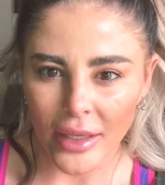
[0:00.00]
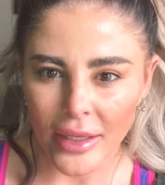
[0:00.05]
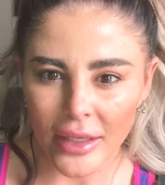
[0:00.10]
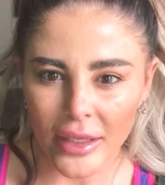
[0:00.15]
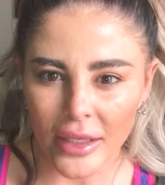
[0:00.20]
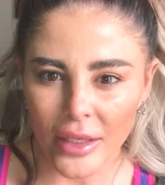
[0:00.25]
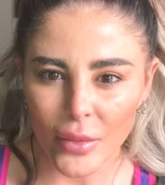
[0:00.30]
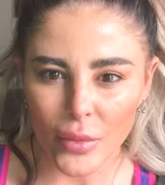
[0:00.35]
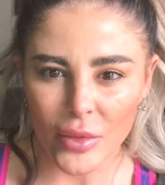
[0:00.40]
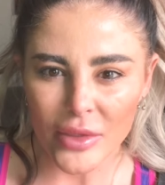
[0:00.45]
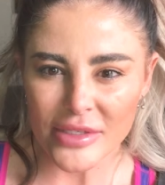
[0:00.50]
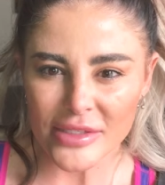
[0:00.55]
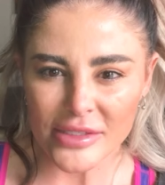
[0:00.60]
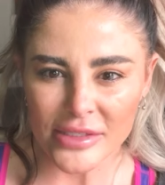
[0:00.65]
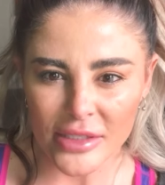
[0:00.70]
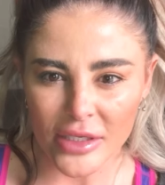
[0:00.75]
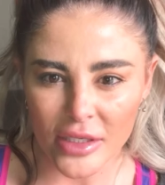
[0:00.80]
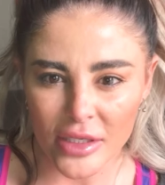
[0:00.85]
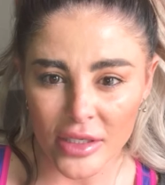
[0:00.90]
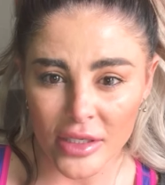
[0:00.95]
it was
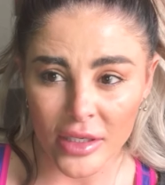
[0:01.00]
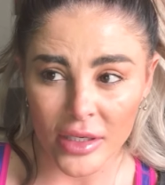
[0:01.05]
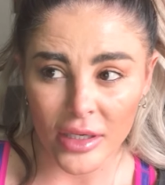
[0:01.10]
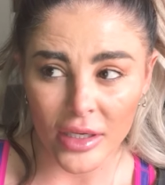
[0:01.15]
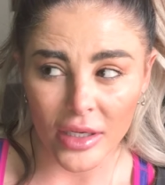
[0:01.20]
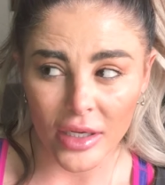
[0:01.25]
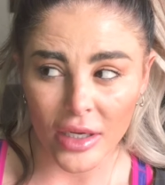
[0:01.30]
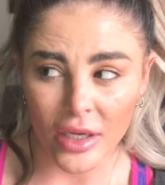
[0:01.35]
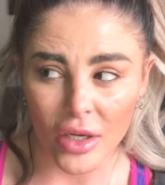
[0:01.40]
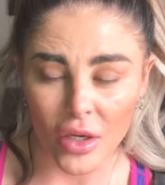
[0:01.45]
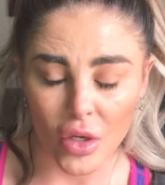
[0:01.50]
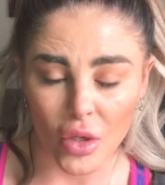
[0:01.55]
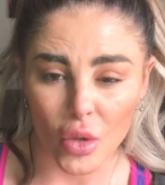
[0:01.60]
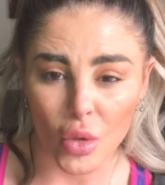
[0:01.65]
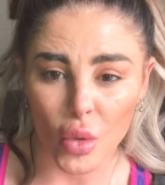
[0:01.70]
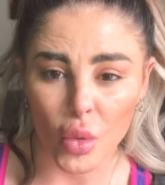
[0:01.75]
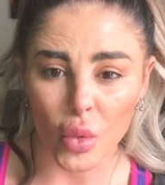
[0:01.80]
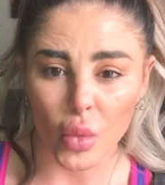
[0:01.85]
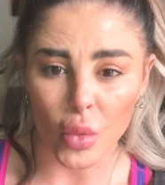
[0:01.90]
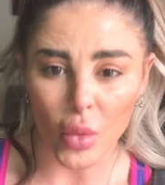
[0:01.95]

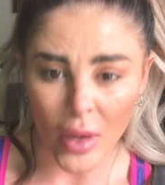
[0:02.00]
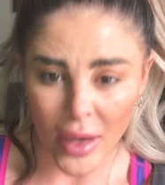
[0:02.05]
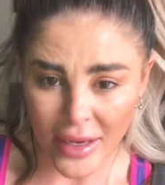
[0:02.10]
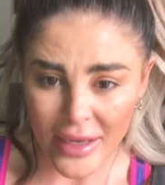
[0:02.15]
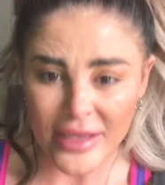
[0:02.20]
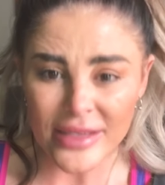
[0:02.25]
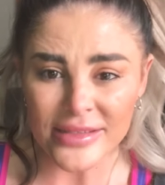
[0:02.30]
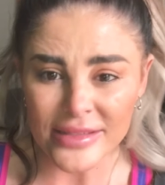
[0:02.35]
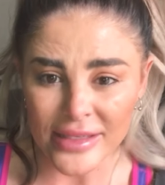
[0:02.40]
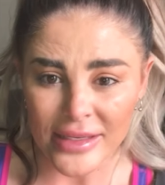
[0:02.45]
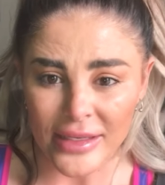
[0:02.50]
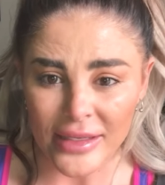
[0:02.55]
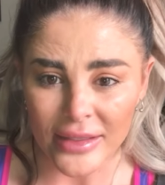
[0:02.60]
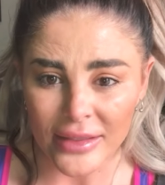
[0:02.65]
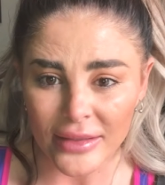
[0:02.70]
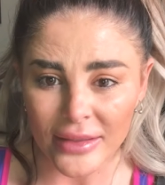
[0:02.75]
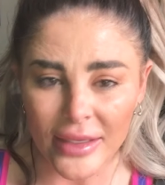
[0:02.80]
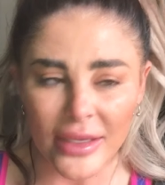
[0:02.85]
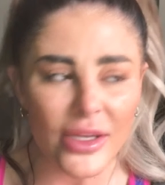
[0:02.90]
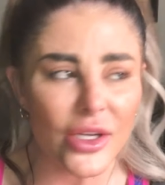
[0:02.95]
crazy,
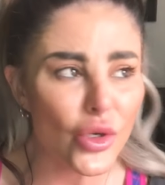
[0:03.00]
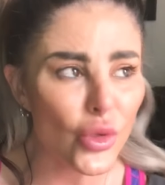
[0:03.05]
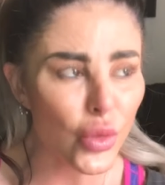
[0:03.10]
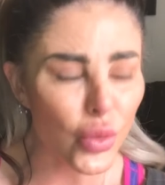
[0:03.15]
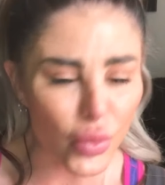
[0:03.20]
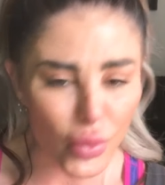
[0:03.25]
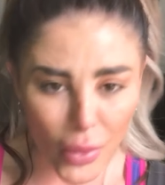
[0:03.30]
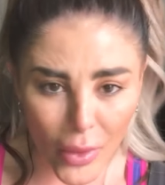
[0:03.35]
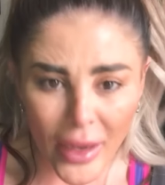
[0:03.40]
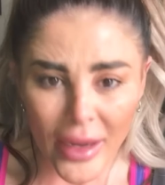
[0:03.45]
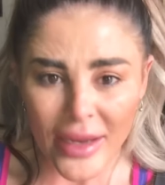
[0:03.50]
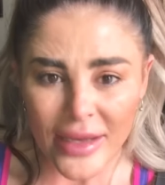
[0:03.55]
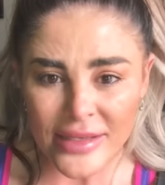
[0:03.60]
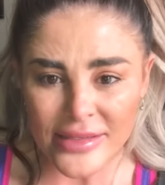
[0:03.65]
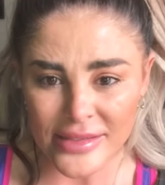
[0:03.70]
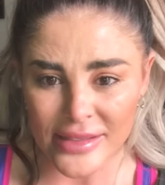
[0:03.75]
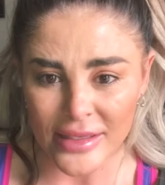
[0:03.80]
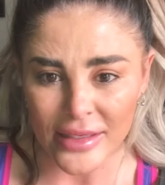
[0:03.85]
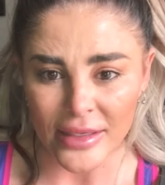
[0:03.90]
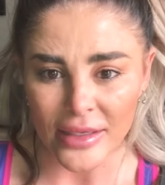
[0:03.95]

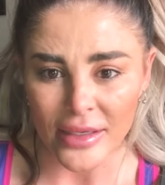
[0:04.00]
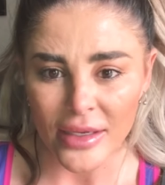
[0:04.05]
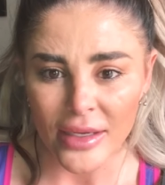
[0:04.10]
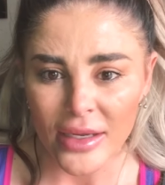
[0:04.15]
crazy.